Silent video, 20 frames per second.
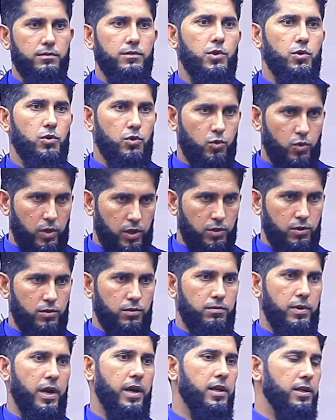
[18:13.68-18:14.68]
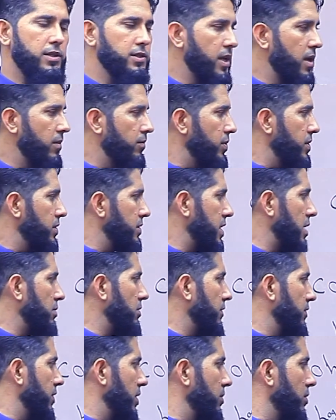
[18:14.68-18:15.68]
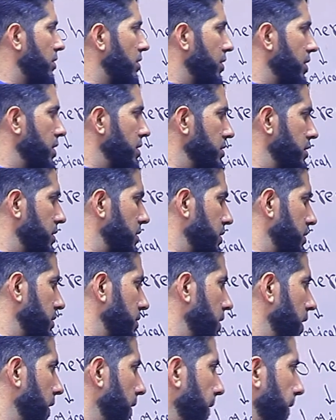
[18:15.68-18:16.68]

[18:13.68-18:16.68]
you're trying to add examples. Some of them are used to